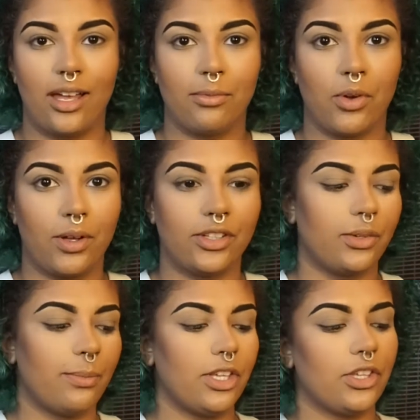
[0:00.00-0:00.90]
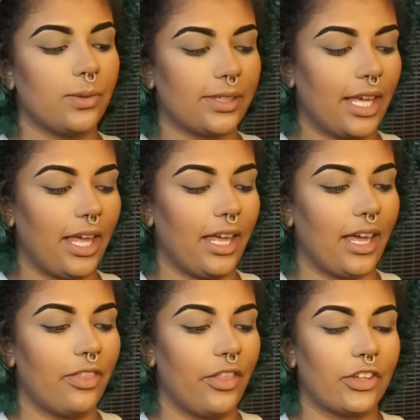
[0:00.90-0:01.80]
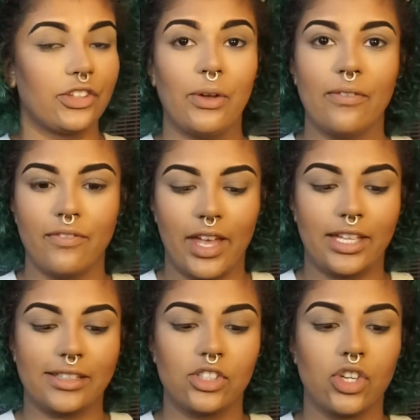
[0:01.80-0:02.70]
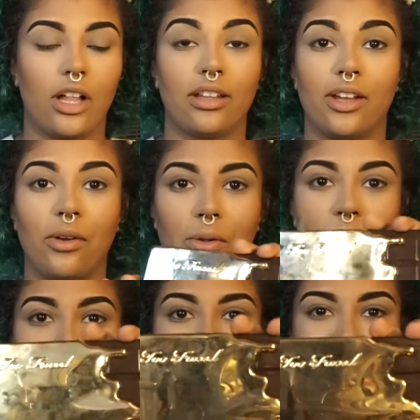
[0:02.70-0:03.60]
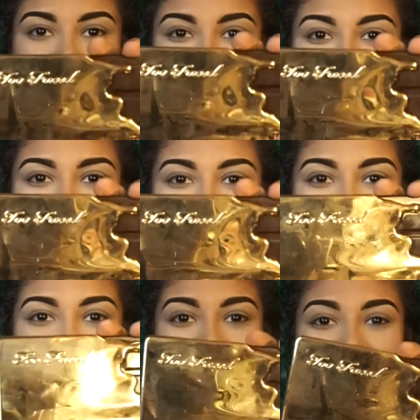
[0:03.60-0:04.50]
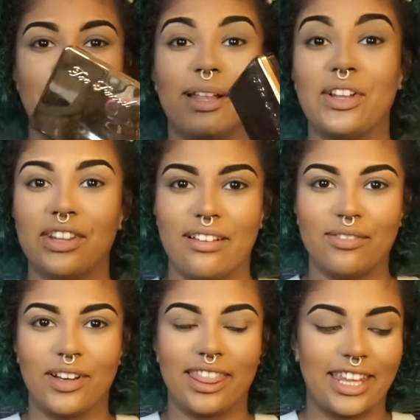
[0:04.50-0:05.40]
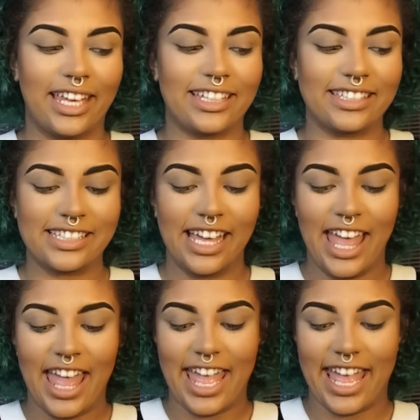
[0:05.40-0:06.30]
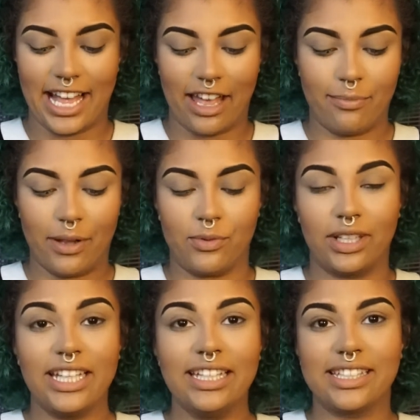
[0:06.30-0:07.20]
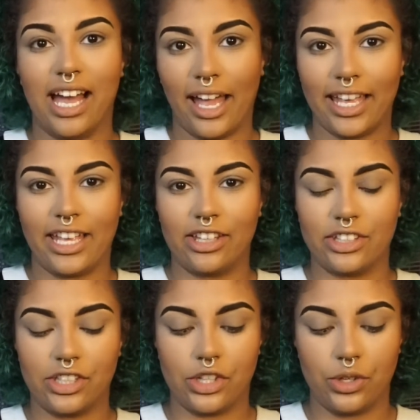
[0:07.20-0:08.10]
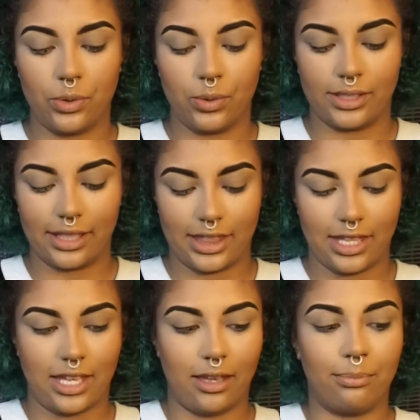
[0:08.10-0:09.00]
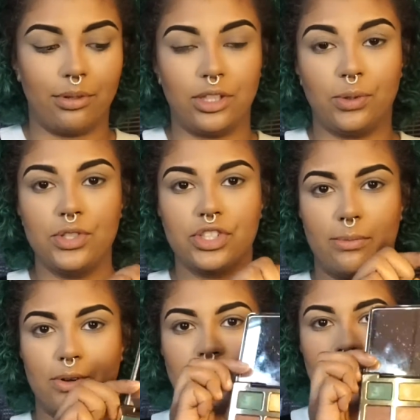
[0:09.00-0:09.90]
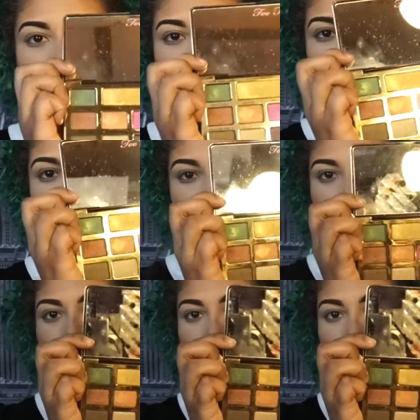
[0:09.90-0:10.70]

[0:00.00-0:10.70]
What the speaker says: I am going to be using the Too Faced Chocolate Gold palette. I am in love with this, and I've been really dying to use the blue shimmer shade at the